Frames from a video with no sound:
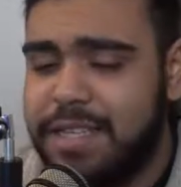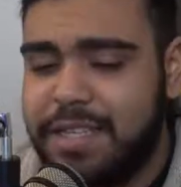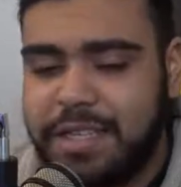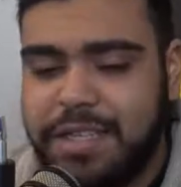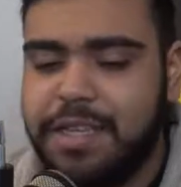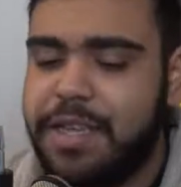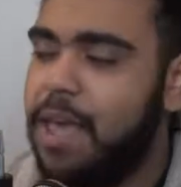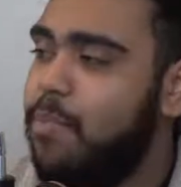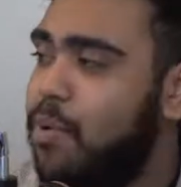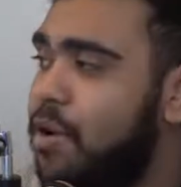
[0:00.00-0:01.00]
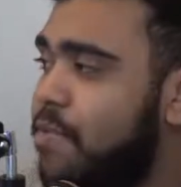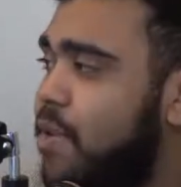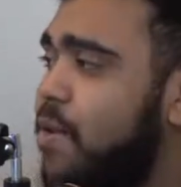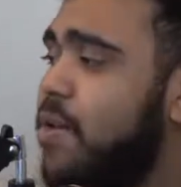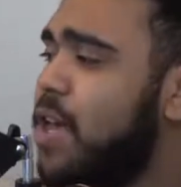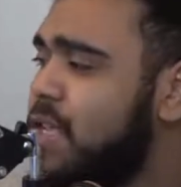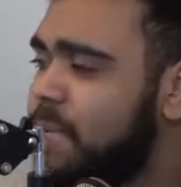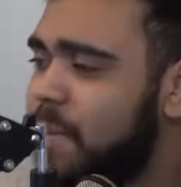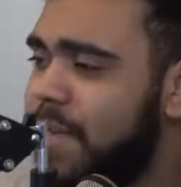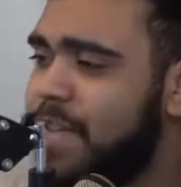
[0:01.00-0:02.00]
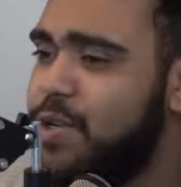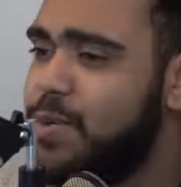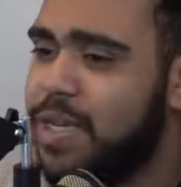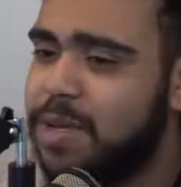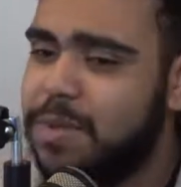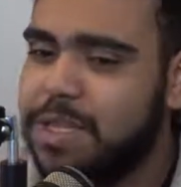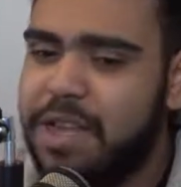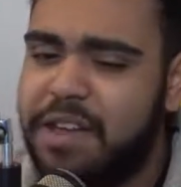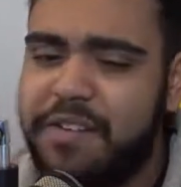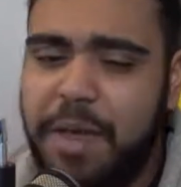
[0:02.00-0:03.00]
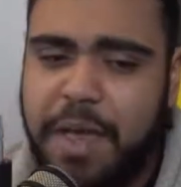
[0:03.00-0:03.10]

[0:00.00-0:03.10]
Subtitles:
It's game preview, so maybe they can tweak some of the stuff.